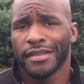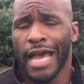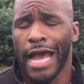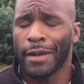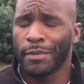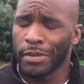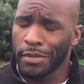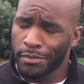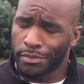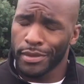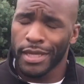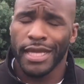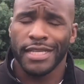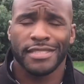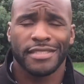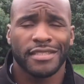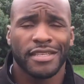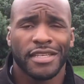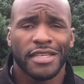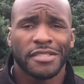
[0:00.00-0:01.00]
I've been
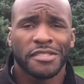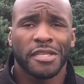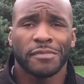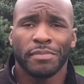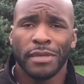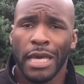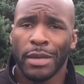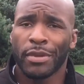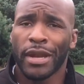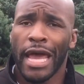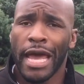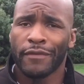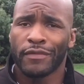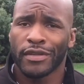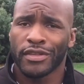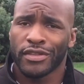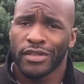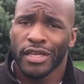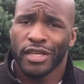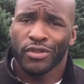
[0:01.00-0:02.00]
blessed to be able to have
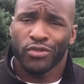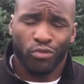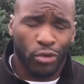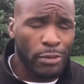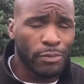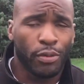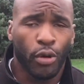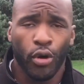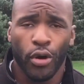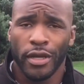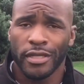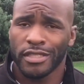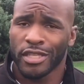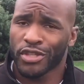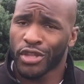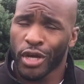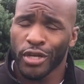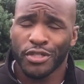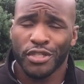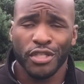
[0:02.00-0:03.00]
a three boys, a
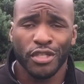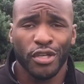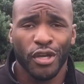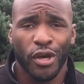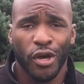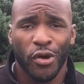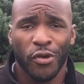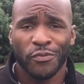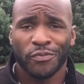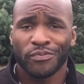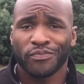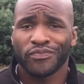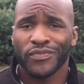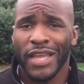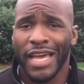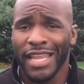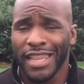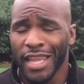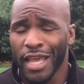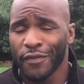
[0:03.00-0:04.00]
13 year old
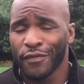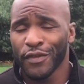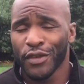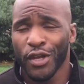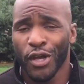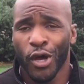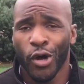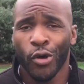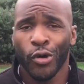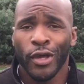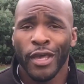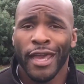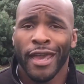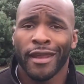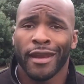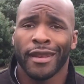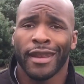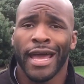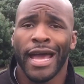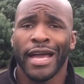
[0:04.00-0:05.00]
11 year old,
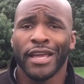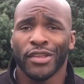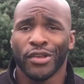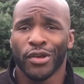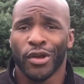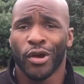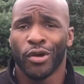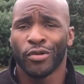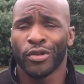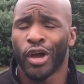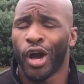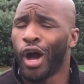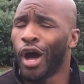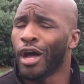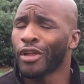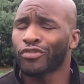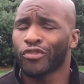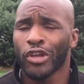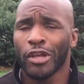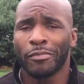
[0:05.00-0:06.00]
and a 9 year old. And
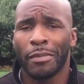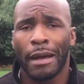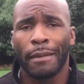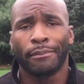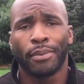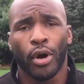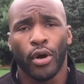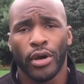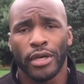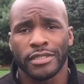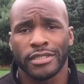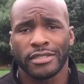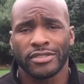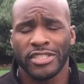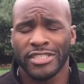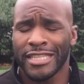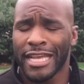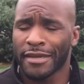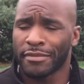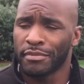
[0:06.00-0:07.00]
all three of my boys,
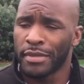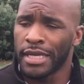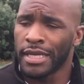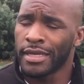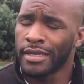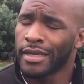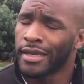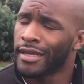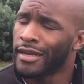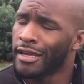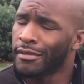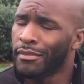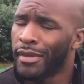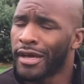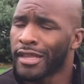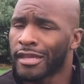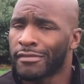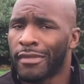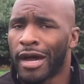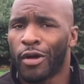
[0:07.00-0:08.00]
just like me and their
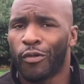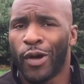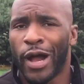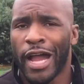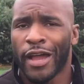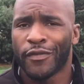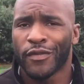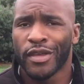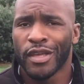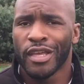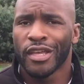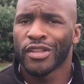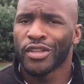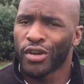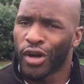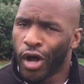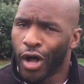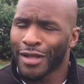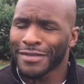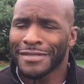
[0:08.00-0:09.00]
mother, my wife,
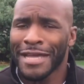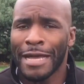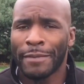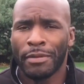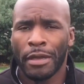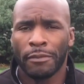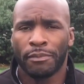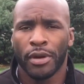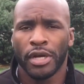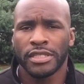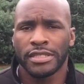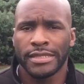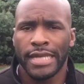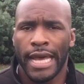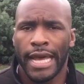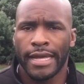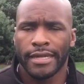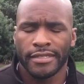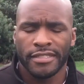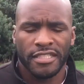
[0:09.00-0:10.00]
they're all type A
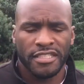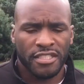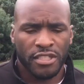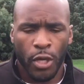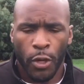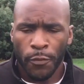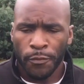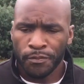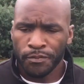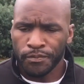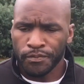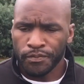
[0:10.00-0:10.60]
personalities. And so